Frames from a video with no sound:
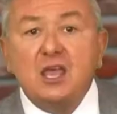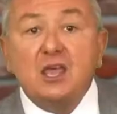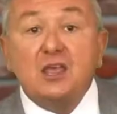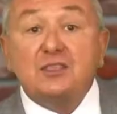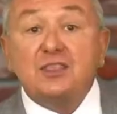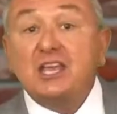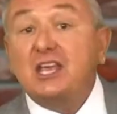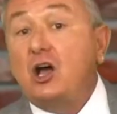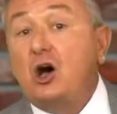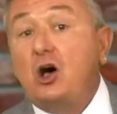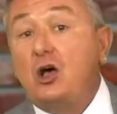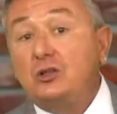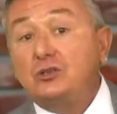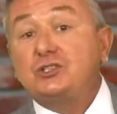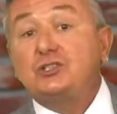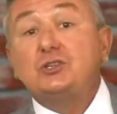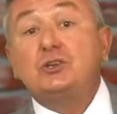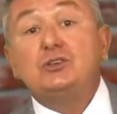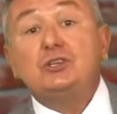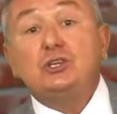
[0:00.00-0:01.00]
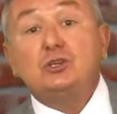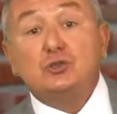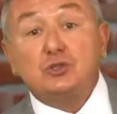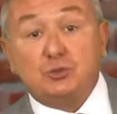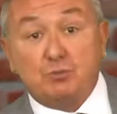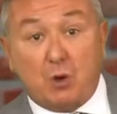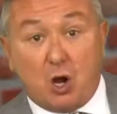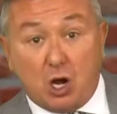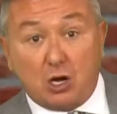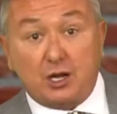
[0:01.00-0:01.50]
They also use
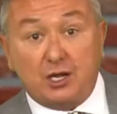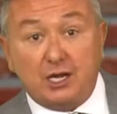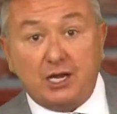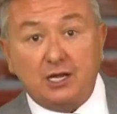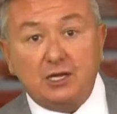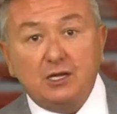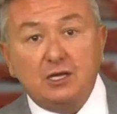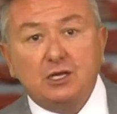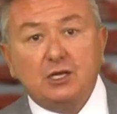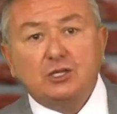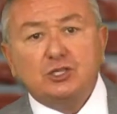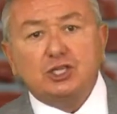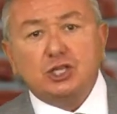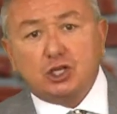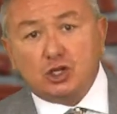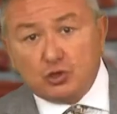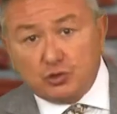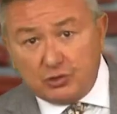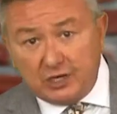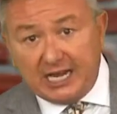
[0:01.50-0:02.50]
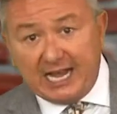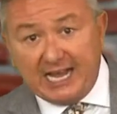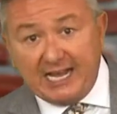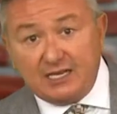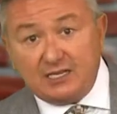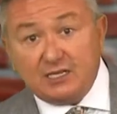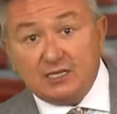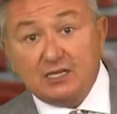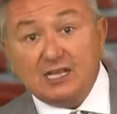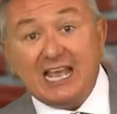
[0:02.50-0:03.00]
marketing to
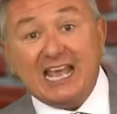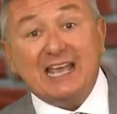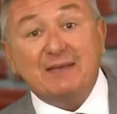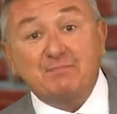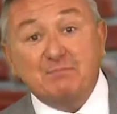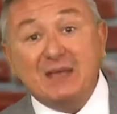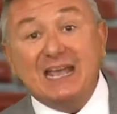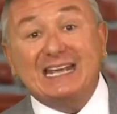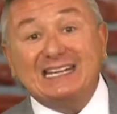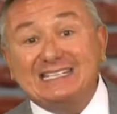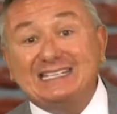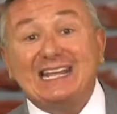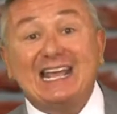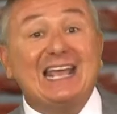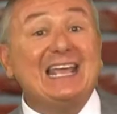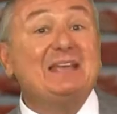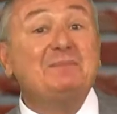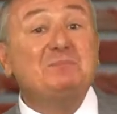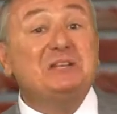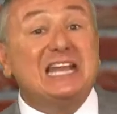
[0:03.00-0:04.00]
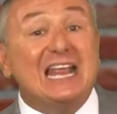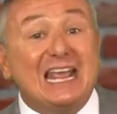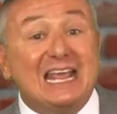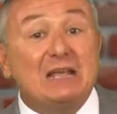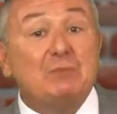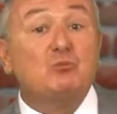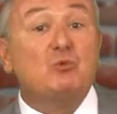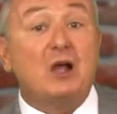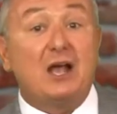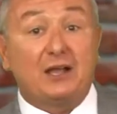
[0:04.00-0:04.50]
create and maintain
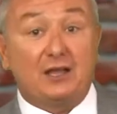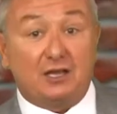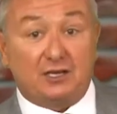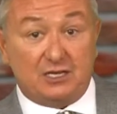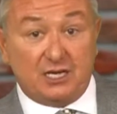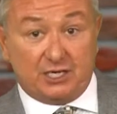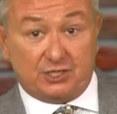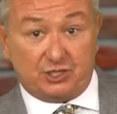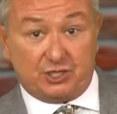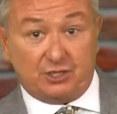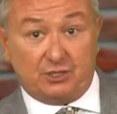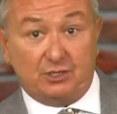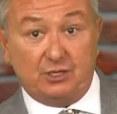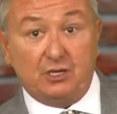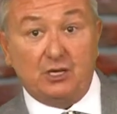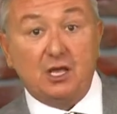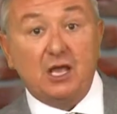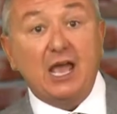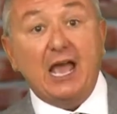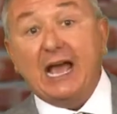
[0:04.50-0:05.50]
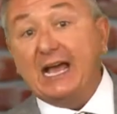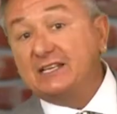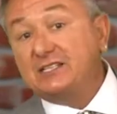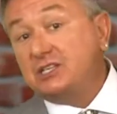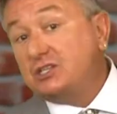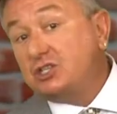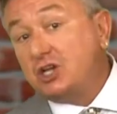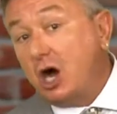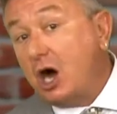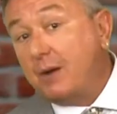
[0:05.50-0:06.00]
name recognition as
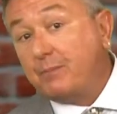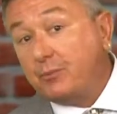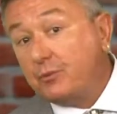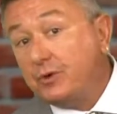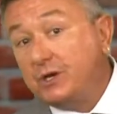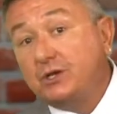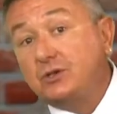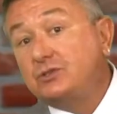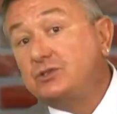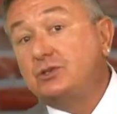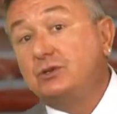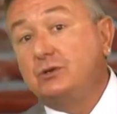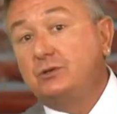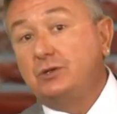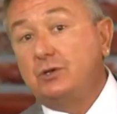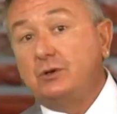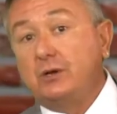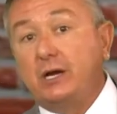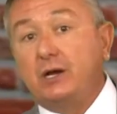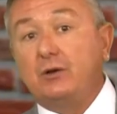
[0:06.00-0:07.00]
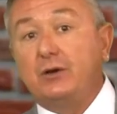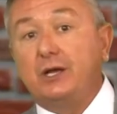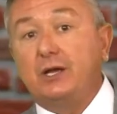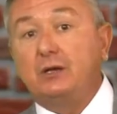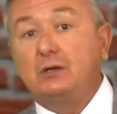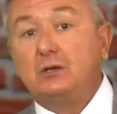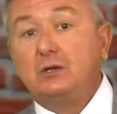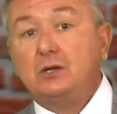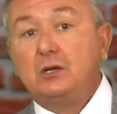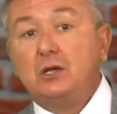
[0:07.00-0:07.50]
a top realtor in their area
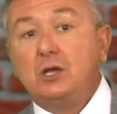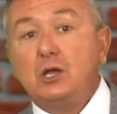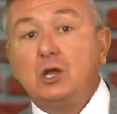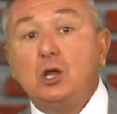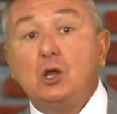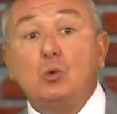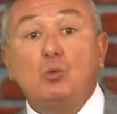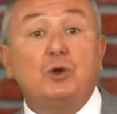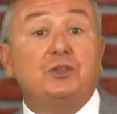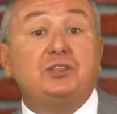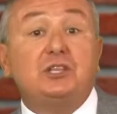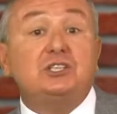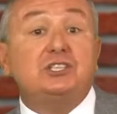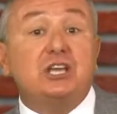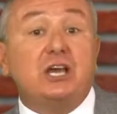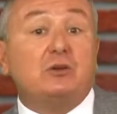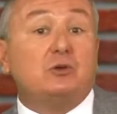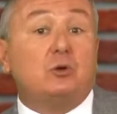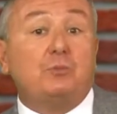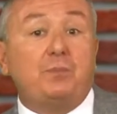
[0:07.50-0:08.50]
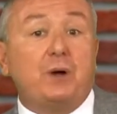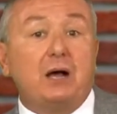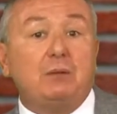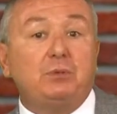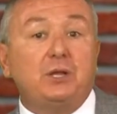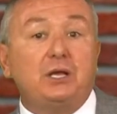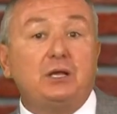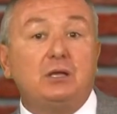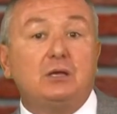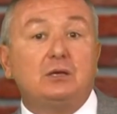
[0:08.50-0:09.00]
with the general
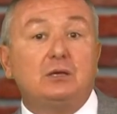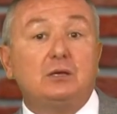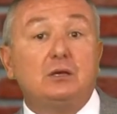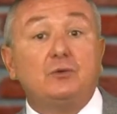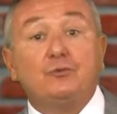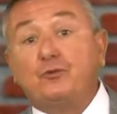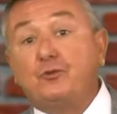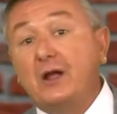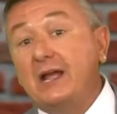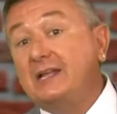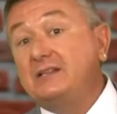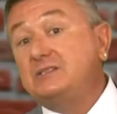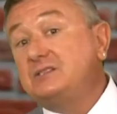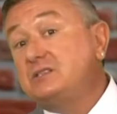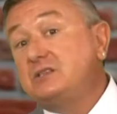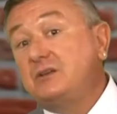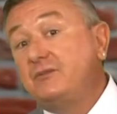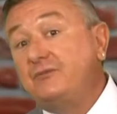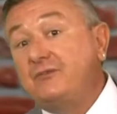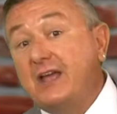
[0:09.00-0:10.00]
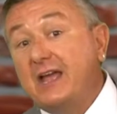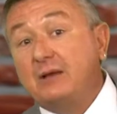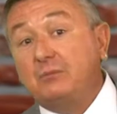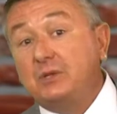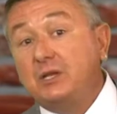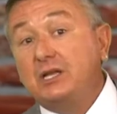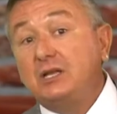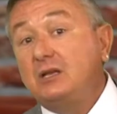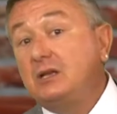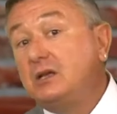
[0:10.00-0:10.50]
public, friends,
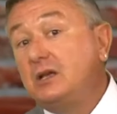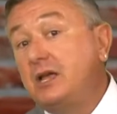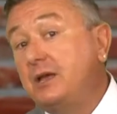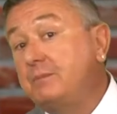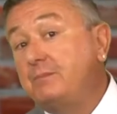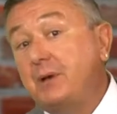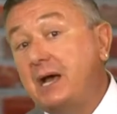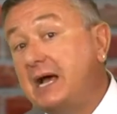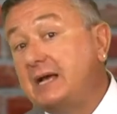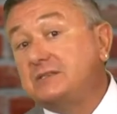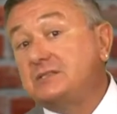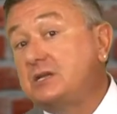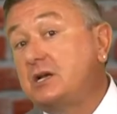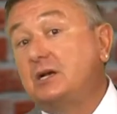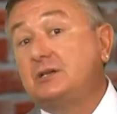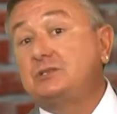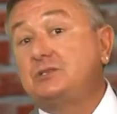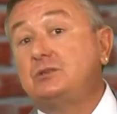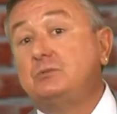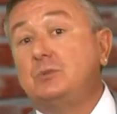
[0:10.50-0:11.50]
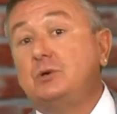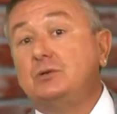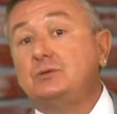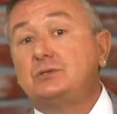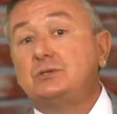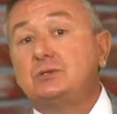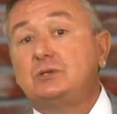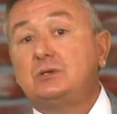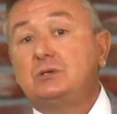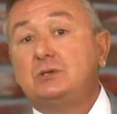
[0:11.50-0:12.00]
family, and past customers.